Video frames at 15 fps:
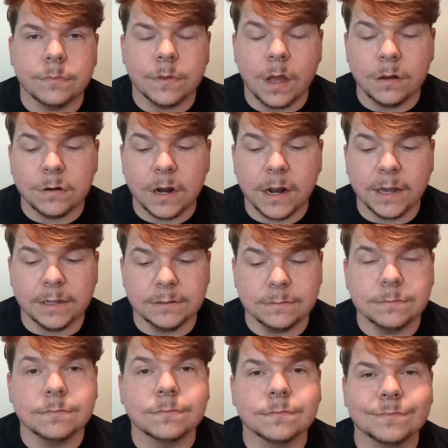All right,
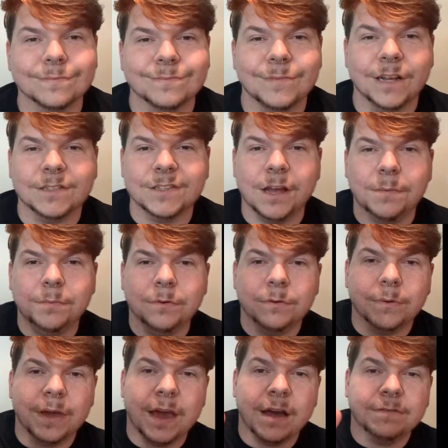next up
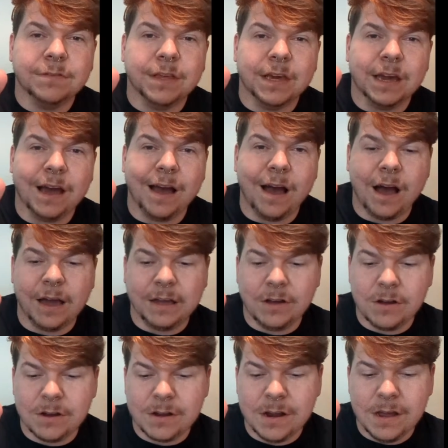we have the
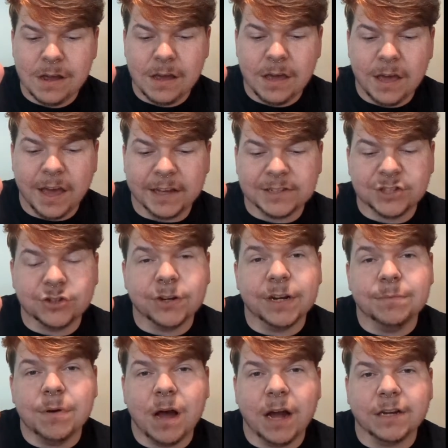Ion
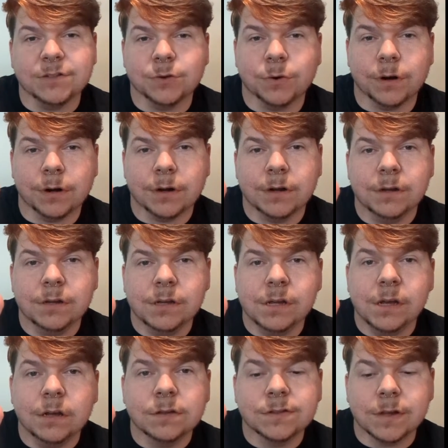Extreme High Torque.
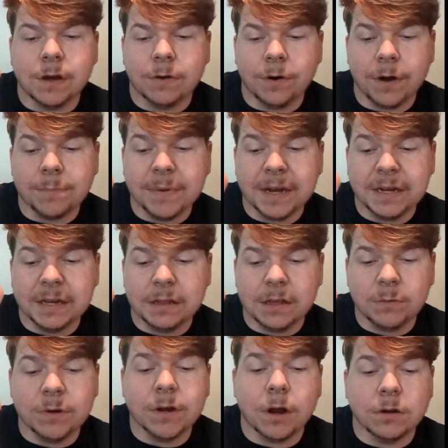So immediately
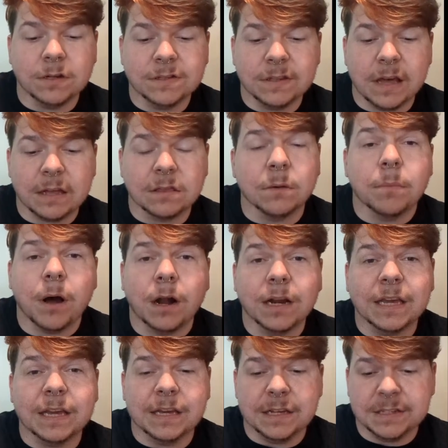we notice that the body
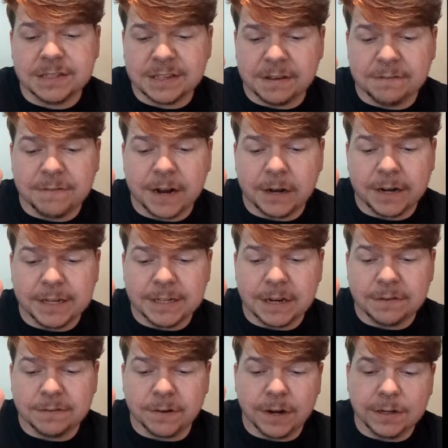is very
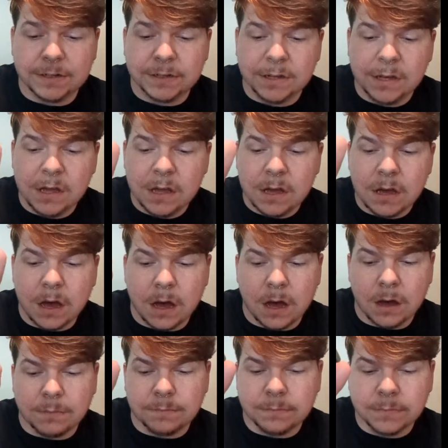different
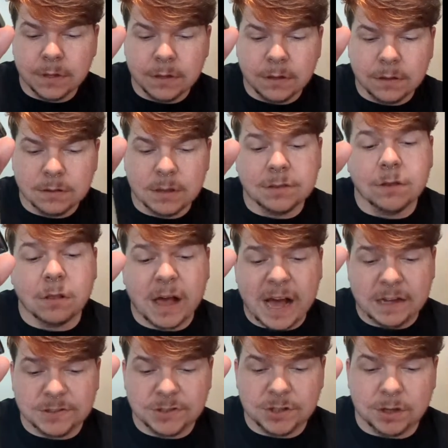than the
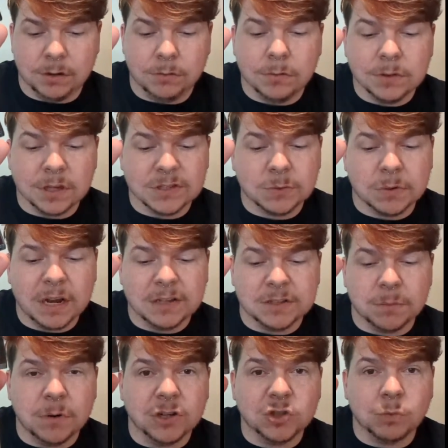last two. This one has a
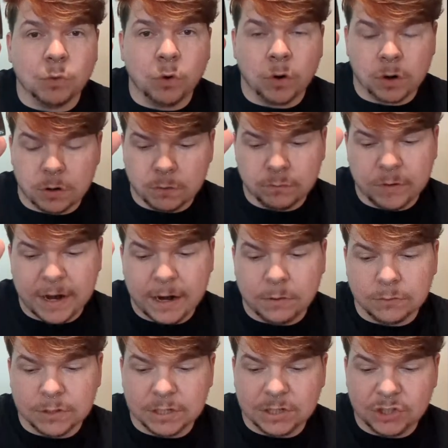much more
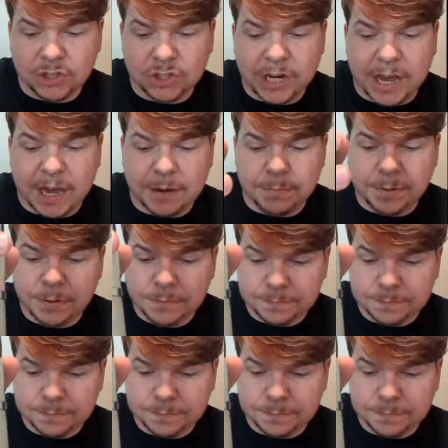round shape.